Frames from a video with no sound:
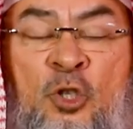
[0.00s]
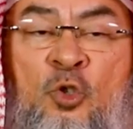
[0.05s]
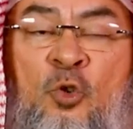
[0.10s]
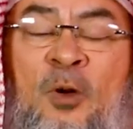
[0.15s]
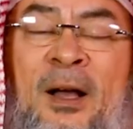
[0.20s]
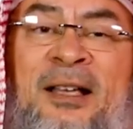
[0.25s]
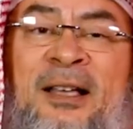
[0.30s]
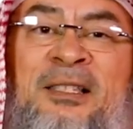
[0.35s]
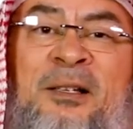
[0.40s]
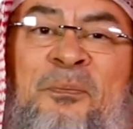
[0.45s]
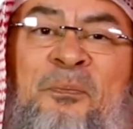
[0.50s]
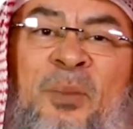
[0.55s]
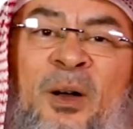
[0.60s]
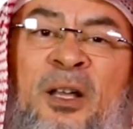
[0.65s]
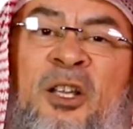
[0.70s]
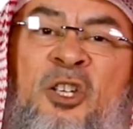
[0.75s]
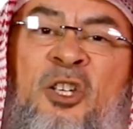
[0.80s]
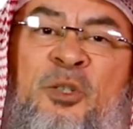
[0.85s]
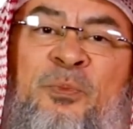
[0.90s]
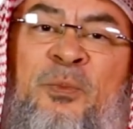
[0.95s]
So as a
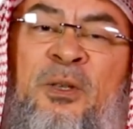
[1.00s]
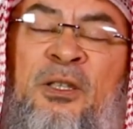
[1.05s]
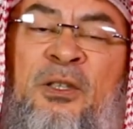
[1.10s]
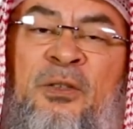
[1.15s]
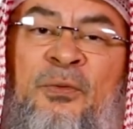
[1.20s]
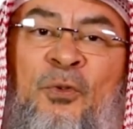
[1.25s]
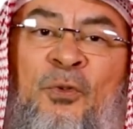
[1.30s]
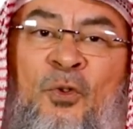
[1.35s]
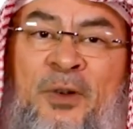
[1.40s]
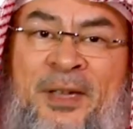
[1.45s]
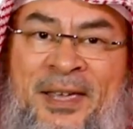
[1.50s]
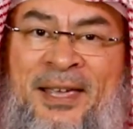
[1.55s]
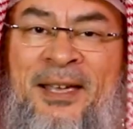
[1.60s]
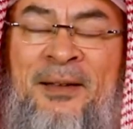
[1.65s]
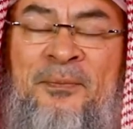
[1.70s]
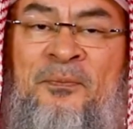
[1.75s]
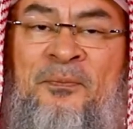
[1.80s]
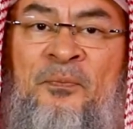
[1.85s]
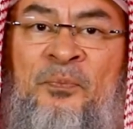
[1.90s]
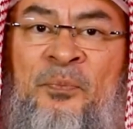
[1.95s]
punishment for
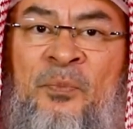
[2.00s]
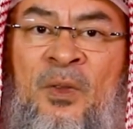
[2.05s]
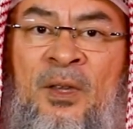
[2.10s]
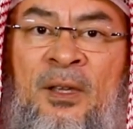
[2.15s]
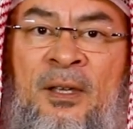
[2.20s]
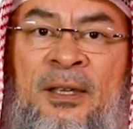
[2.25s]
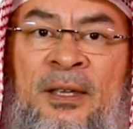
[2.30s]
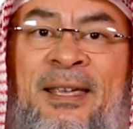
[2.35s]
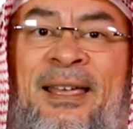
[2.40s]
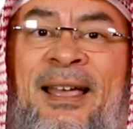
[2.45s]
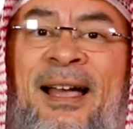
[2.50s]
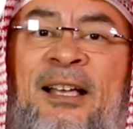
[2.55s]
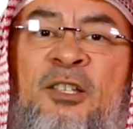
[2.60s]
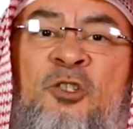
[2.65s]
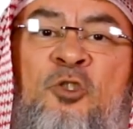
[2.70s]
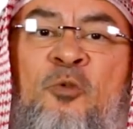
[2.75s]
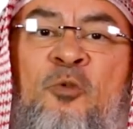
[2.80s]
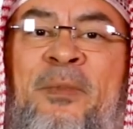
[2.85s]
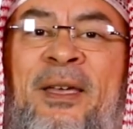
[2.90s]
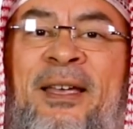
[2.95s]
him, he
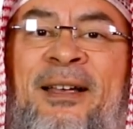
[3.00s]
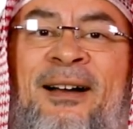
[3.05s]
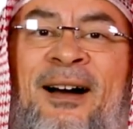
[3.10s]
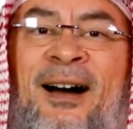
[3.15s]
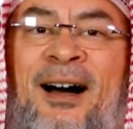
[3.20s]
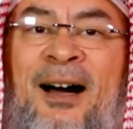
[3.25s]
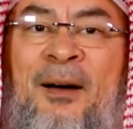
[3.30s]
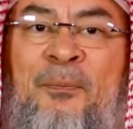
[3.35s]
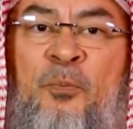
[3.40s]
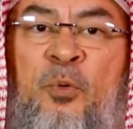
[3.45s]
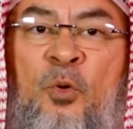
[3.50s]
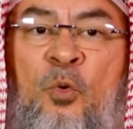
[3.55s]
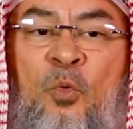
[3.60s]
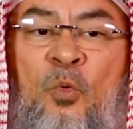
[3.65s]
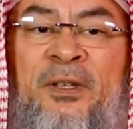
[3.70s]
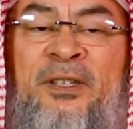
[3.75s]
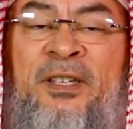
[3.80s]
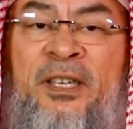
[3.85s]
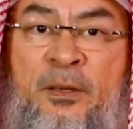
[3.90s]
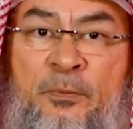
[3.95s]
has to make up
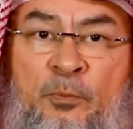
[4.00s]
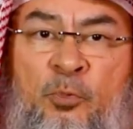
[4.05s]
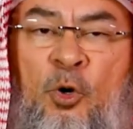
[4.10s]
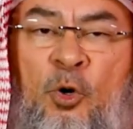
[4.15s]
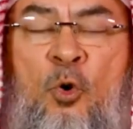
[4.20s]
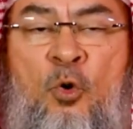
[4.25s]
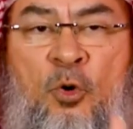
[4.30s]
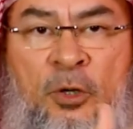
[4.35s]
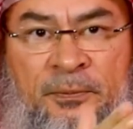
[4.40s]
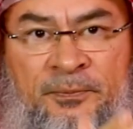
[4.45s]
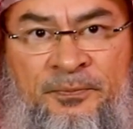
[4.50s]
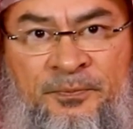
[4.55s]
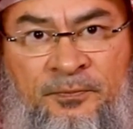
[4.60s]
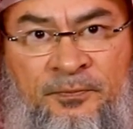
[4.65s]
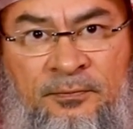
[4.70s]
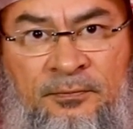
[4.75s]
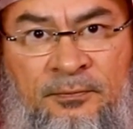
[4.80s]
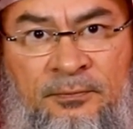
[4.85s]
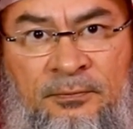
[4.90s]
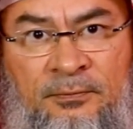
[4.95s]
what he broke.
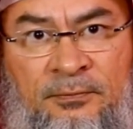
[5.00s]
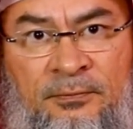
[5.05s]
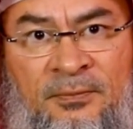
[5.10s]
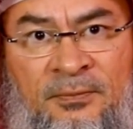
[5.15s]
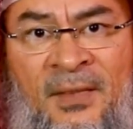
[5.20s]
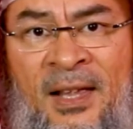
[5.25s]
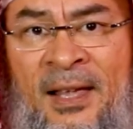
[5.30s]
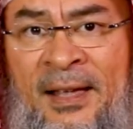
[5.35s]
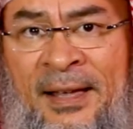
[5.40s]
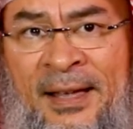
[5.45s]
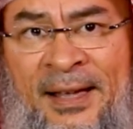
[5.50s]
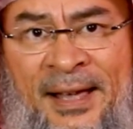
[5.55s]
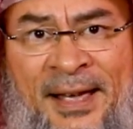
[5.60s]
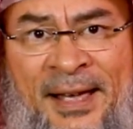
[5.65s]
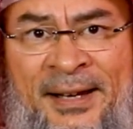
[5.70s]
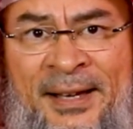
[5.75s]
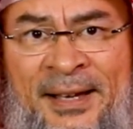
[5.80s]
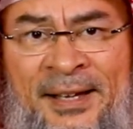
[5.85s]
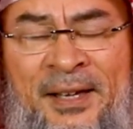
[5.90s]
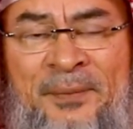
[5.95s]

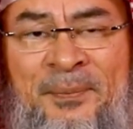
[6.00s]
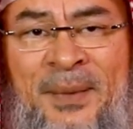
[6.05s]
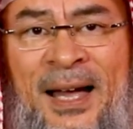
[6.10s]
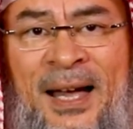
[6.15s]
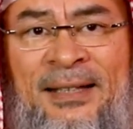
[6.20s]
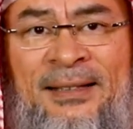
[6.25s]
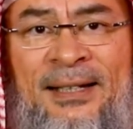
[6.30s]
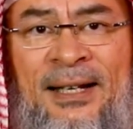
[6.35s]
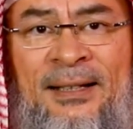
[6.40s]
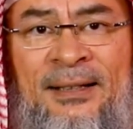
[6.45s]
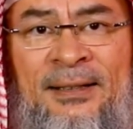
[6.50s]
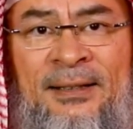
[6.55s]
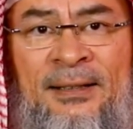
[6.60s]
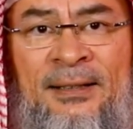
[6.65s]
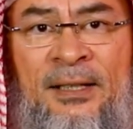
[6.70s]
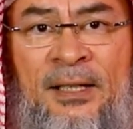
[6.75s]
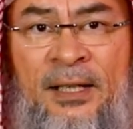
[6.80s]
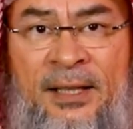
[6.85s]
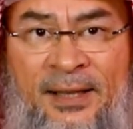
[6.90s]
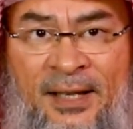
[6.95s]
Any ibadah
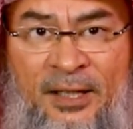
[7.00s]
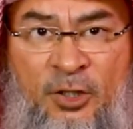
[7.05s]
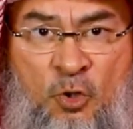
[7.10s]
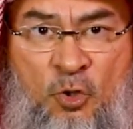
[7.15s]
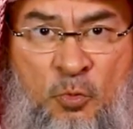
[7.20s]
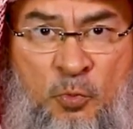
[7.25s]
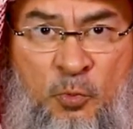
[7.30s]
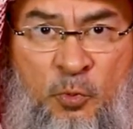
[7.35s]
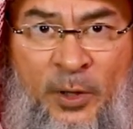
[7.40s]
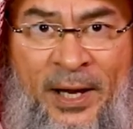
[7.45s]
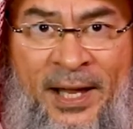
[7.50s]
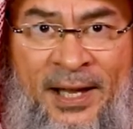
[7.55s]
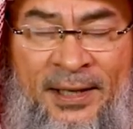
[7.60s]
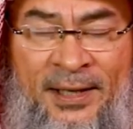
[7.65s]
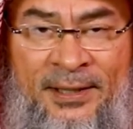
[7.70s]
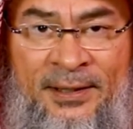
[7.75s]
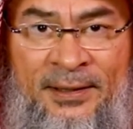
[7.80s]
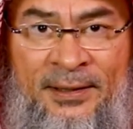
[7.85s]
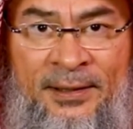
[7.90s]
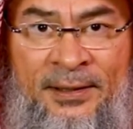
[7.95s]
that you
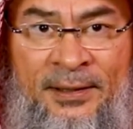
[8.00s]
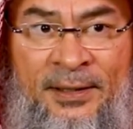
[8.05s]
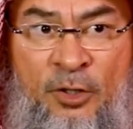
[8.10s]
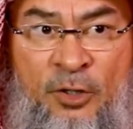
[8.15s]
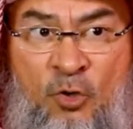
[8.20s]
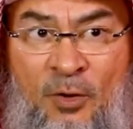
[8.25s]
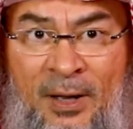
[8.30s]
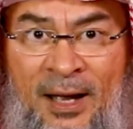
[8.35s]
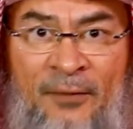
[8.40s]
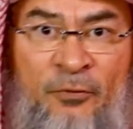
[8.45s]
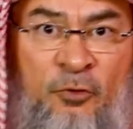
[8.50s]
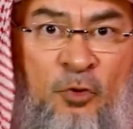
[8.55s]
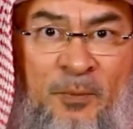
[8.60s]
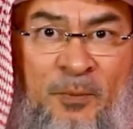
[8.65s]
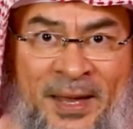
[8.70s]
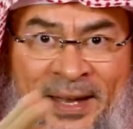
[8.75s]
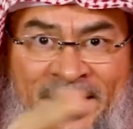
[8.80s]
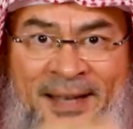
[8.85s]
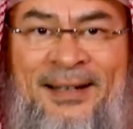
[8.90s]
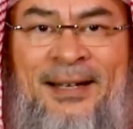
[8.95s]
break, you have to
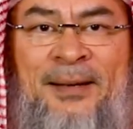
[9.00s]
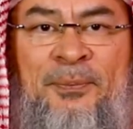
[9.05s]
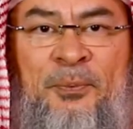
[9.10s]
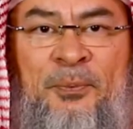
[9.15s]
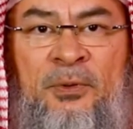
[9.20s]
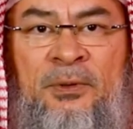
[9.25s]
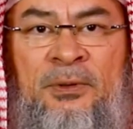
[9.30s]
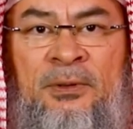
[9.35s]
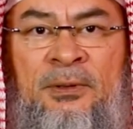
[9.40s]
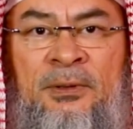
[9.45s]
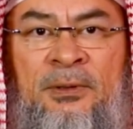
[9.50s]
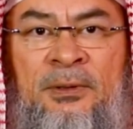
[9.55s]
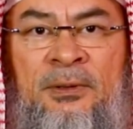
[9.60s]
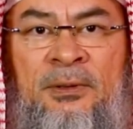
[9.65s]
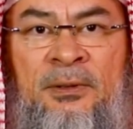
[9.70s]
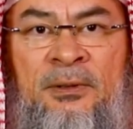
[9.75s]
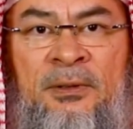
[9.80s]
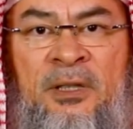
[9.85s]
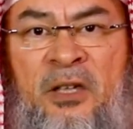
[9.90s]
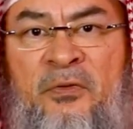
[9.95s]
make it up.
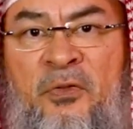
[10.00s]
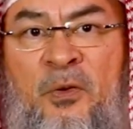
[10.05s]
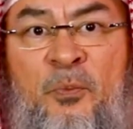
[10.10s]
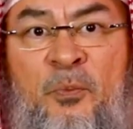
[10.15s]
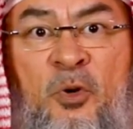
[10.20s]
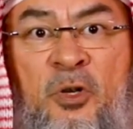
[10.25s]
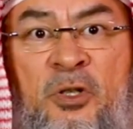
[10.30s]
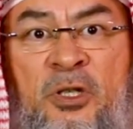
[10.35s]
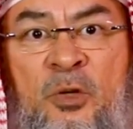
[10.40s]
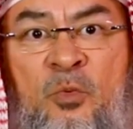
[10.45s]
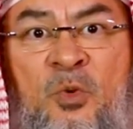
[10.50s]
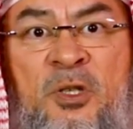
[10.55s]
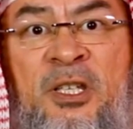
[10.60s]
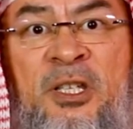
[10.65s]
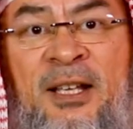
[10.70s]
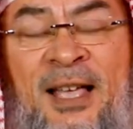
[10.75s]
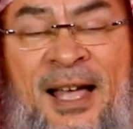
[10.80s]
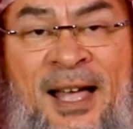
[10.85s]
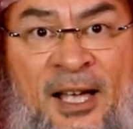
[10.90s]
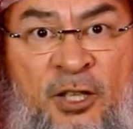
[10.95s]
If a person
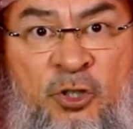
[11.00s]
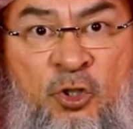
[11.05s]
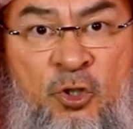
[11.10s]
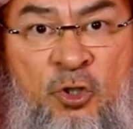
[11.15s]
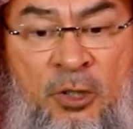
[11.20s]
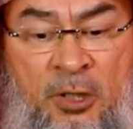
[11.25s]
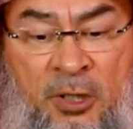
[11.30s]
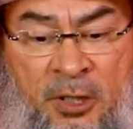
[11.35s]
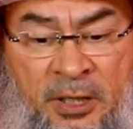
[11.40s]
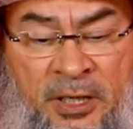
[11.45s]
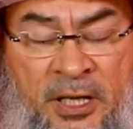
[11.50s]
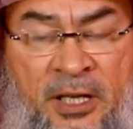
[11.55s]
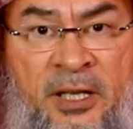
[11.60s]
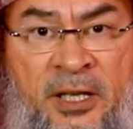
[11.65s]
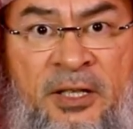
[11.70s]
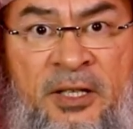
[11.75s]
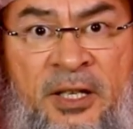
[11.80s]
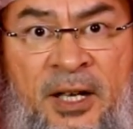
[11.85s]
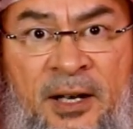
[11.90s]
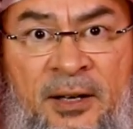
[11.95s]
was in Hajj, in
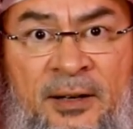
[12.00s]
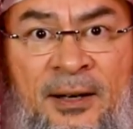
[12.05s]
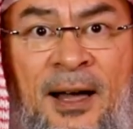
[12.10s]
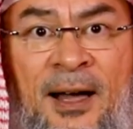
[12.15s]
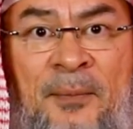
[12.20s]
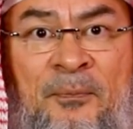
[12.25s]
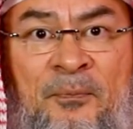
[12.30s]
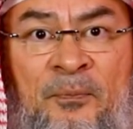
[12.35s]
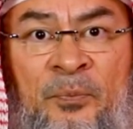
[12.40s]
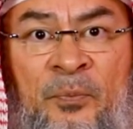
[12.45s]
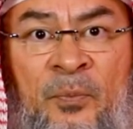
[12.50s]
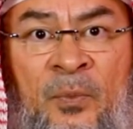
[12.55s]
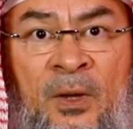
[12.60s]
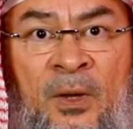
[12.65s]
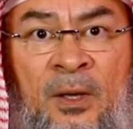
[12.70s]
his Ihram,